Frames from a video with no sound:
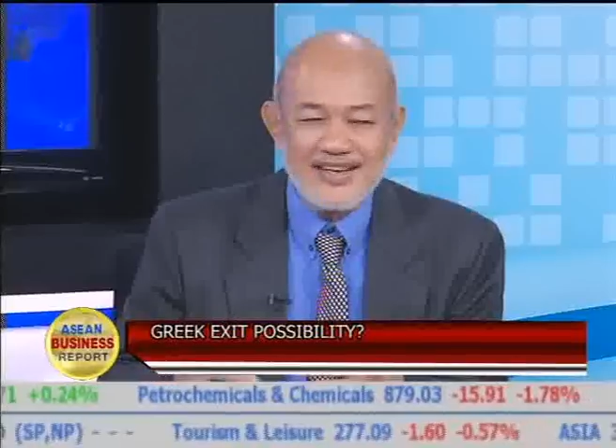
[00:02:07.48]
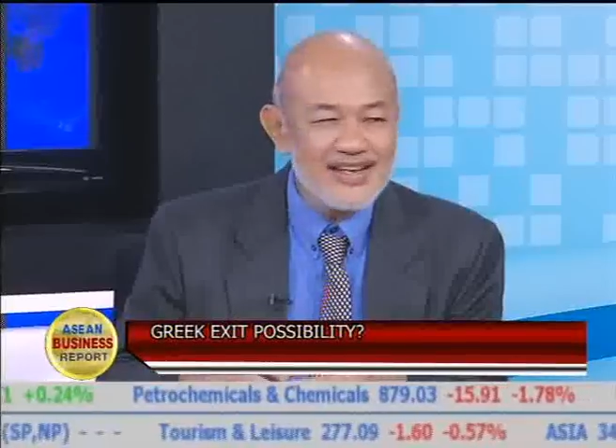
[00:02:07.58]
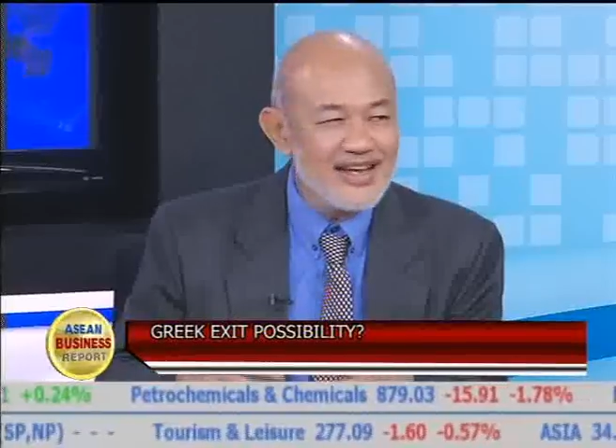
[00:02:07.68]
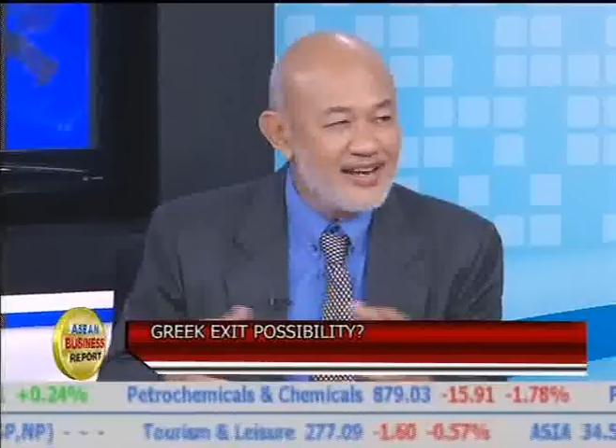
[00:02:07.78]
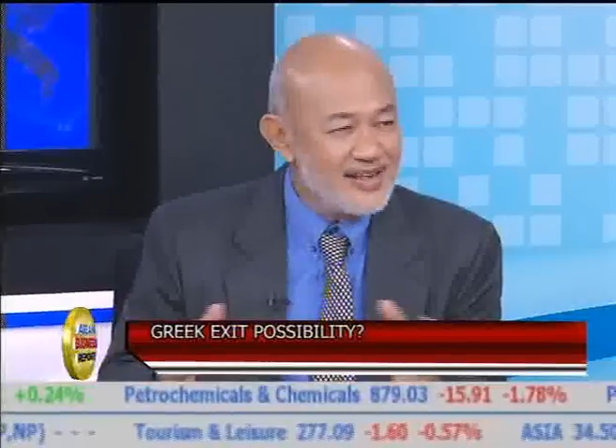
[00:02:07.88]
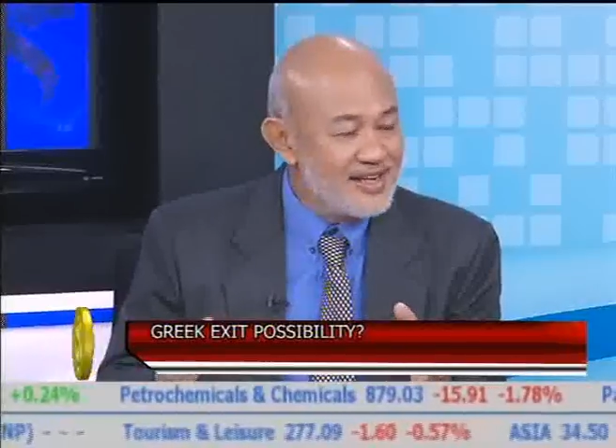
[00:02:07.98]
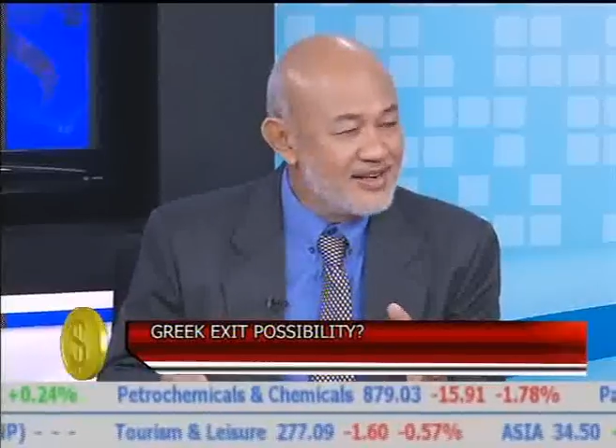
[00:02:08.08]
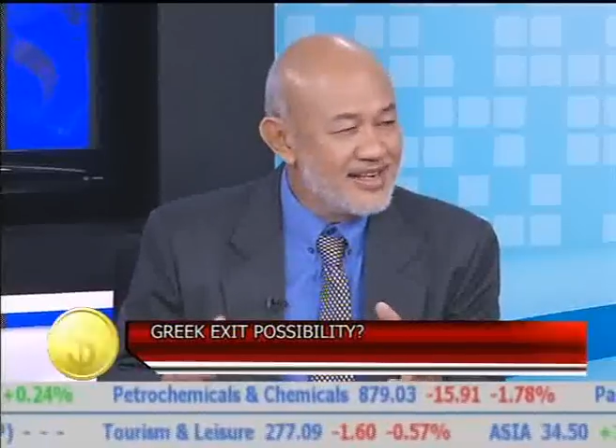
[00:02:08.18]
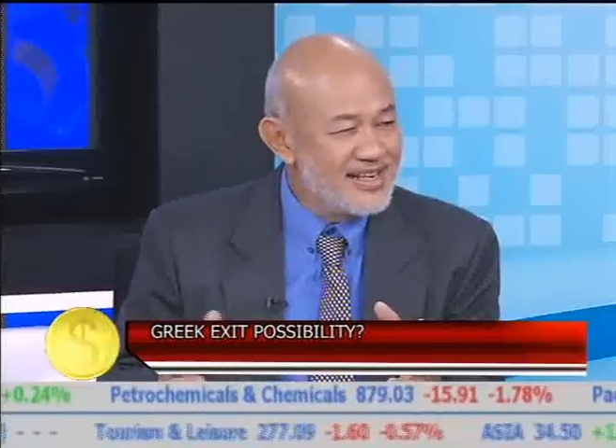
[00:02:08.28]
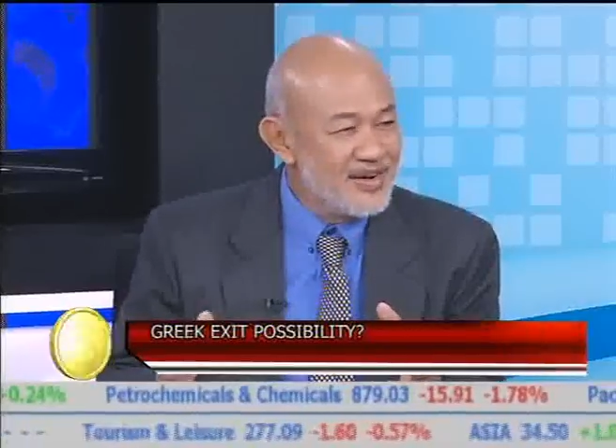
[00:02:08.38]

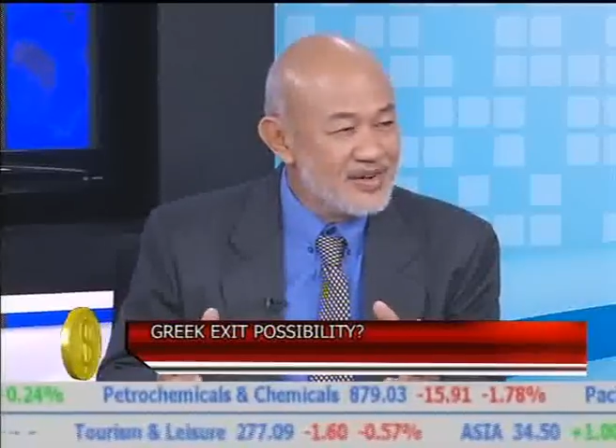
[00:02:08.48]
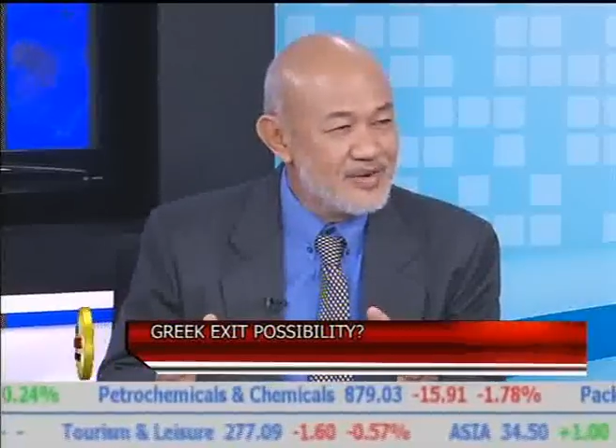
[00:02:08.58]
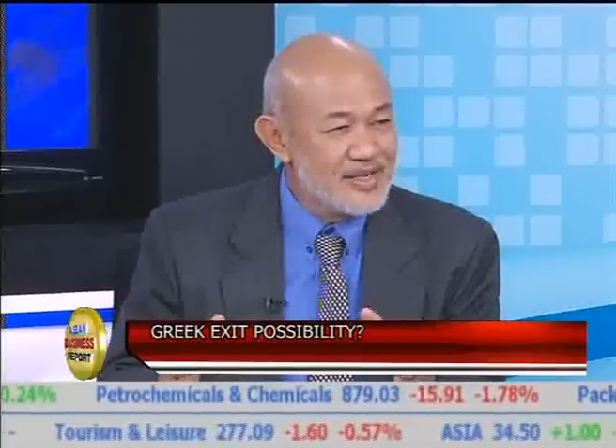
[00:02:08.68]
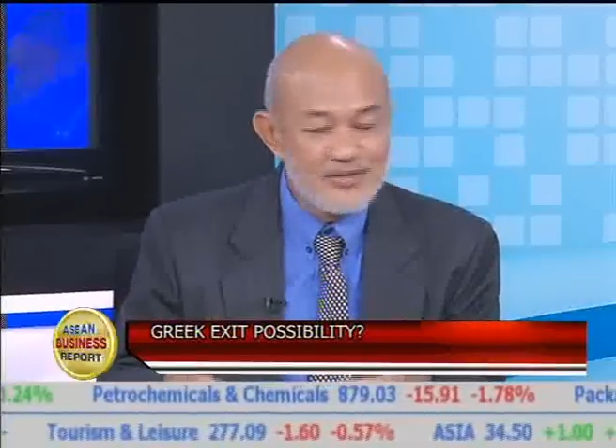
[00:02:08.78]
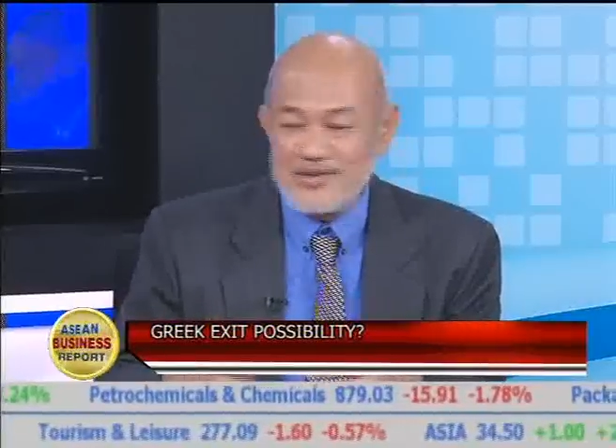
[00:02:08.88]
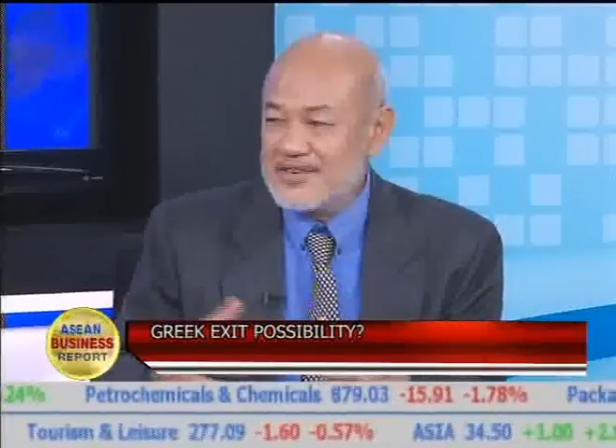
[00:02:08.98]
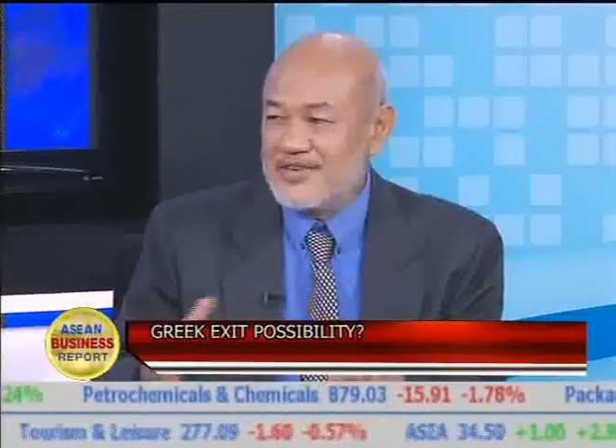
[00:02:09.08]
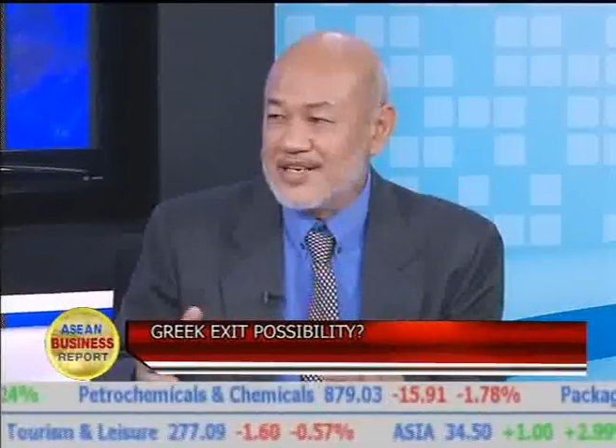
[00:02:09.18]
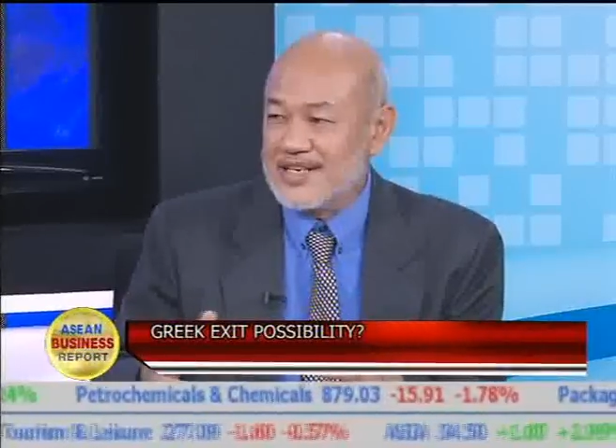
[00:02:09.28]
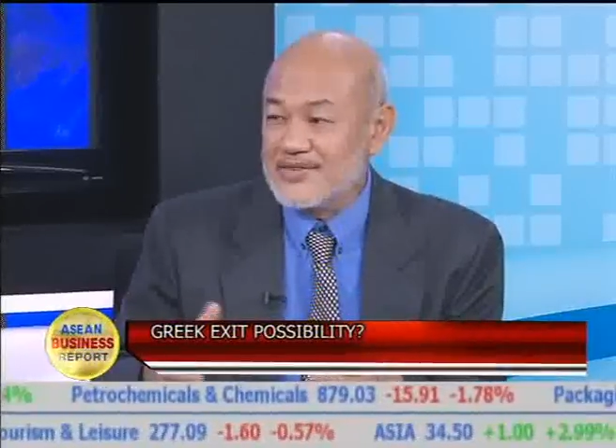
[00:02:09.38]
they talk about the
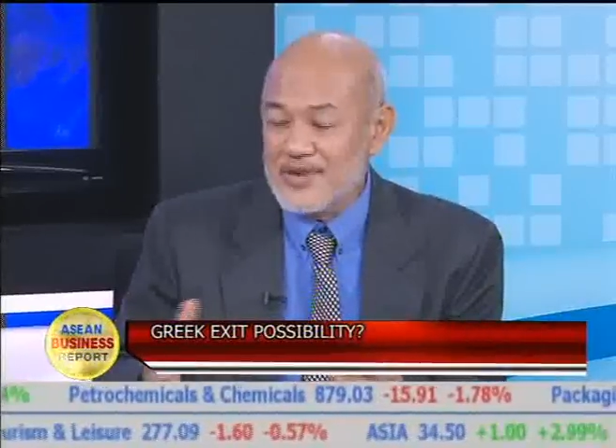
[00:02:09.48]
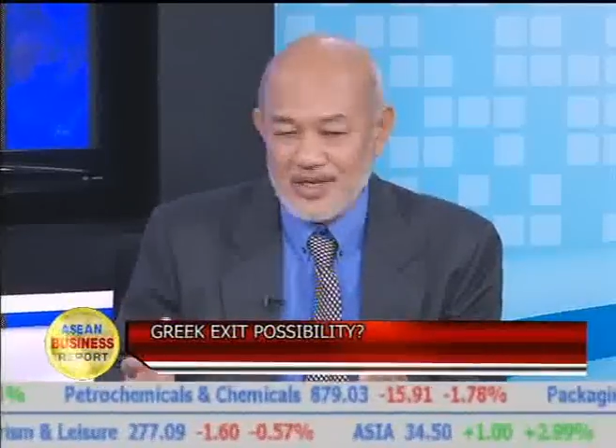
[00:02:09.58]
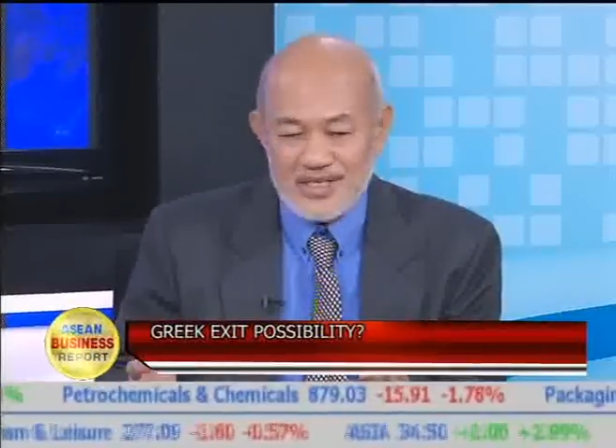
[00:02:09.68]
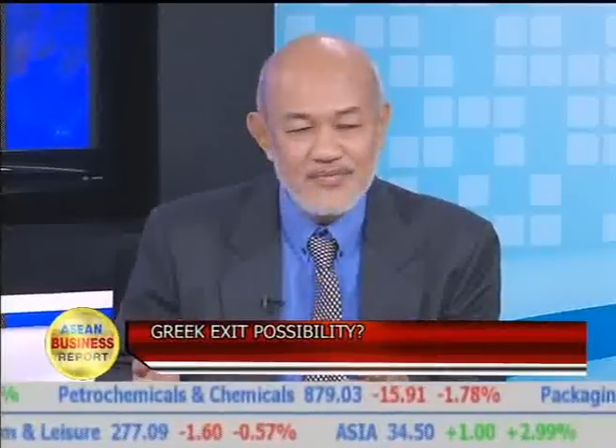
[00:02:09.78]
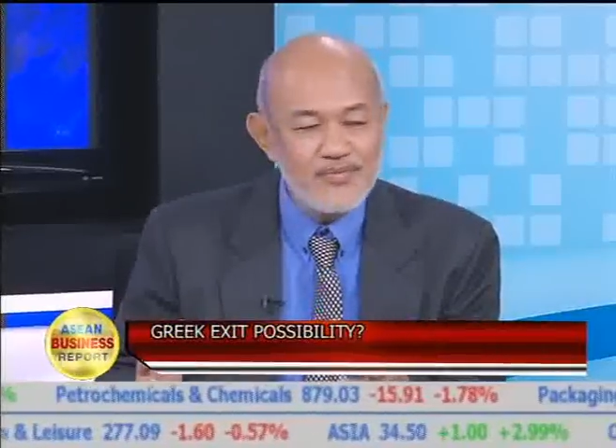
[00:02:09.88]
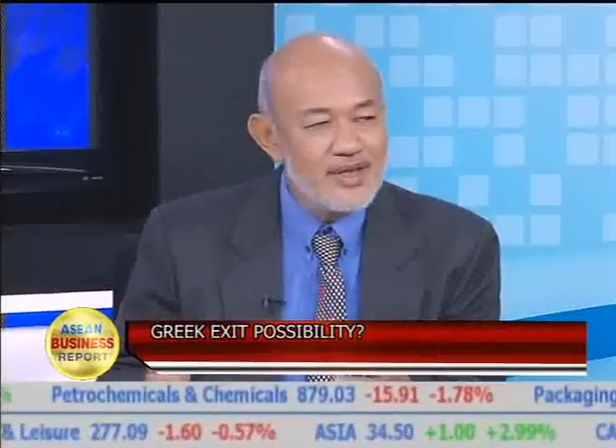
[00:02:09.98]
velvet divorce.